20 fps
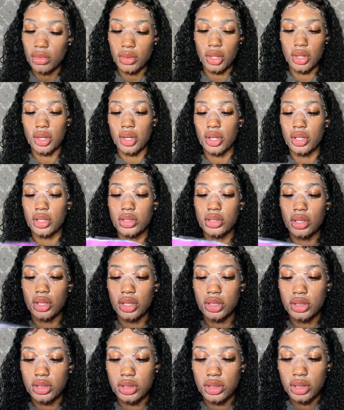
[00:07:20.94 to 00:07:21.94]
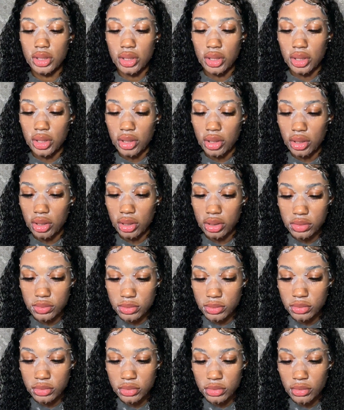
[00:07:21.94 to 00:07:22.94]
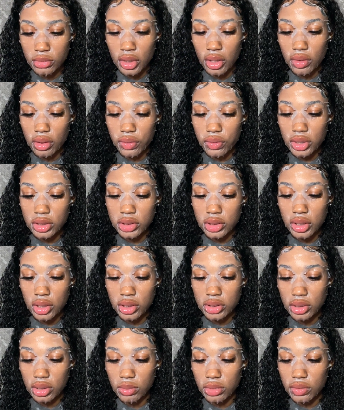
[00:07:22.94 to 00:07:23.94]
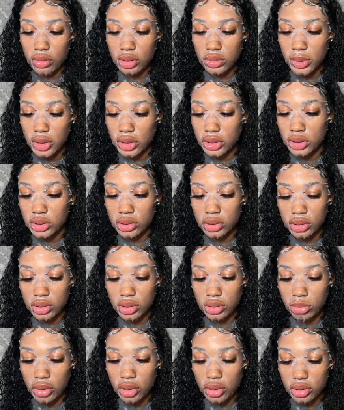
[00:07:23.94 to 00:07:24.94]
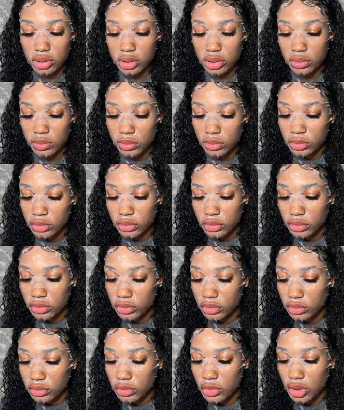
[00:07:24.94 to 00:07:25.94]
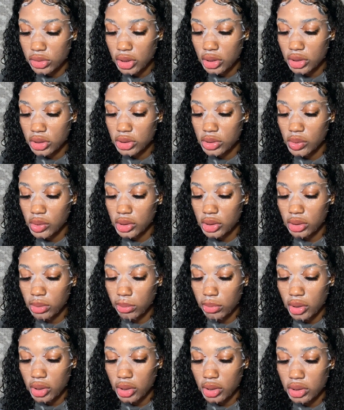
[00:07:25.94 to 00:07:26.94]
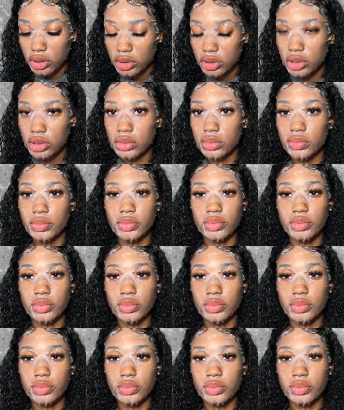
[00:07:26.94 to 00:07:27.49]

Okay, so let's see. Refresh your dark skin with rosemary essential oil mask. Mm, so ten to twenty minutes.